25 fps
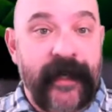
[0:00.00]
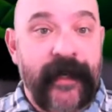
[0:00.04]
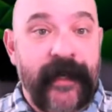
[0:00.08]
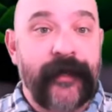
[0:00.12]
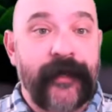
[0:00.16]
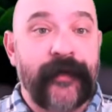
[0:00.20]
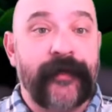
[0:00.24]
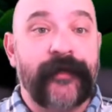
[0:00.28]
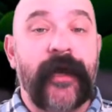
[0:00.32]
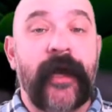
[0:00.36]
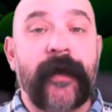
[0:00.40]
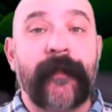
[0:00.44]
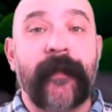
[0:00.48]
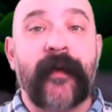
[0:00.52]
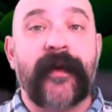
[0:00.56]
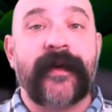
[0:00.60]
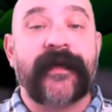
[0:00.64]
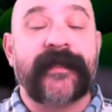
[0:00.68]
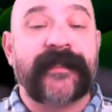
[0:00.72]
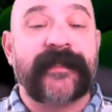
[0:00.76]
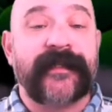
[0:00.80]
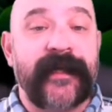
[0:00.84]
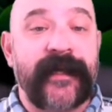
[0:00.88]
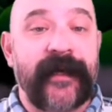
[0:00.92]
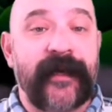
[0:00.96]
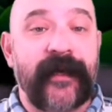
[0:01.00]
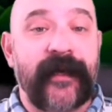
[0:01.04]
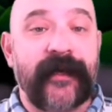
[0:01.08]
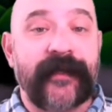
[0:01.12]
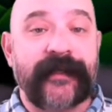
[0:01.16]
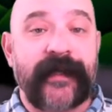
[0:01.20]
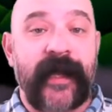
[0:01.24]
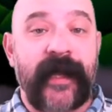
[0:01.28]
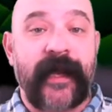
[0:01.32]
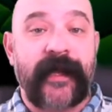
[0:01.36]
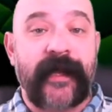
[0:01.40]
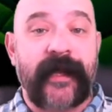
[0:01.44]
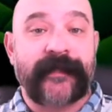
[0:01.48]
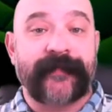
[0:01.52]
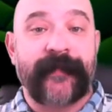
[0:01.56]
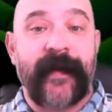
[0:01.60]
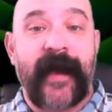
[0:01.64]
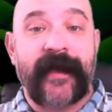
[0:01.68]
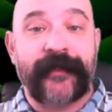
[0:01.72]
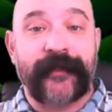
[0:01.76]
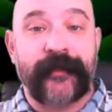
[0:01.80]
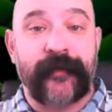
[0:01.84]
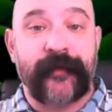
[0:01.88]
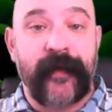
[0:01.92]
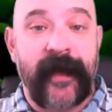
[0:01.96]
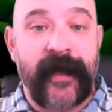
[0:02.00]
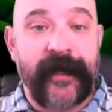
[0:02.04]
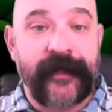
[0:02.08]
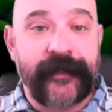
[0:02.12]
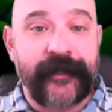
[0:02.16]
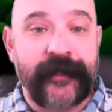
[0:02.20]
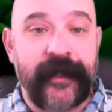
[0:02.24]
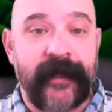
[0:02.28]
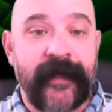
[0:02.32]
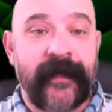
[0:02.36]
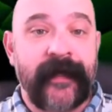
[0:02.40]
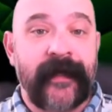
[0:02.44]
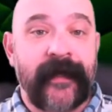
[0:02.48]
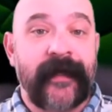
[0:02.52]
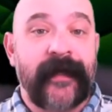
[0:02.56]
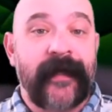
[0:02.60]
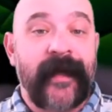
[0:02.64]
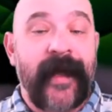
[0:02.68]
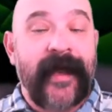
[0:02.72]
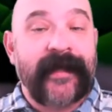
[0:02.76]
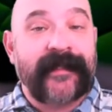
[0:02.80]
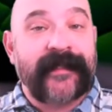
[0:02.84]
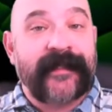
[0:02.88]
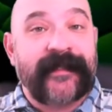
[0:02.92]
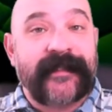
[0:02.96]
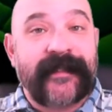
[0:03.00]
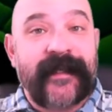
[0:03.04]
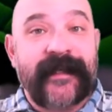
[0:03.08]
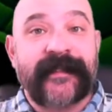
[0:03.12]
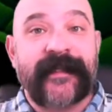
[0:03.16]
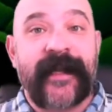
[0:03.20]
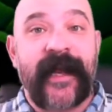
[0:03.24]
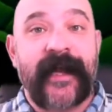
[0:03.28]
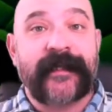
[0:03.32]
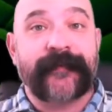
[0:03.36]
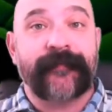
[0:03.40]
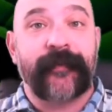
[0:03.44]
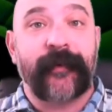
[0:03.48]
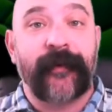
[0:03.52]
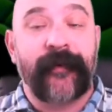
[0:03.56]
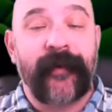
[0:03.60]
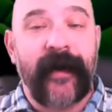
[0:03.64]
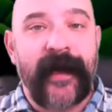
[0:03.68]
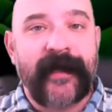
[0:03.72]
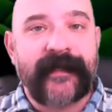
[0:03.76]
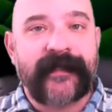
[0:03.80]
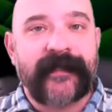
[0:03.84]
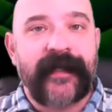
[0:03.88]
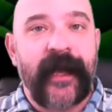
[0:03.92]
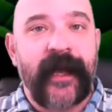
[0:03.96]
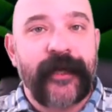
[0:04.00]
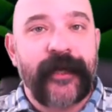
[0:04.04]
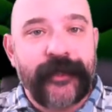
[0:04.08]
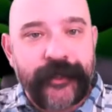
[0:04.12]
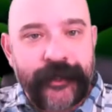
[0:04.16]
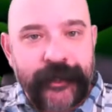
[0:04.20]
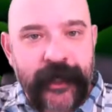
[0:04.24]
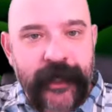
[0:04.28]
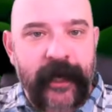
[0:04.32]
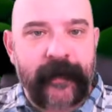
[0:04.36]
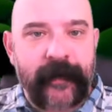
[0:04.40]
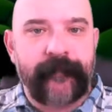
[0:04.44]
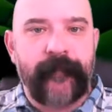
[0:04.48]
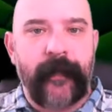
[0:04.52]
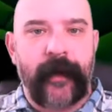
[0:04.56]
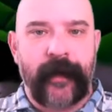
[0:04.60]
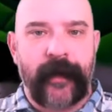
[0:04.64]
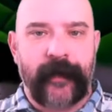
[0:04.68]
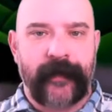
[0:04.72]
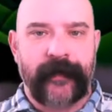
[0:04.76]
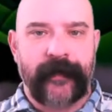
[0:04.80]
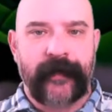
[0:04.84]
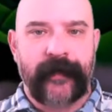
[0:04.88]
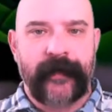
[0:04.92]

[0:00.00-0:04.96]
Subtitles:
You talk about his skills and his maturation as the season has progressed. Check mark.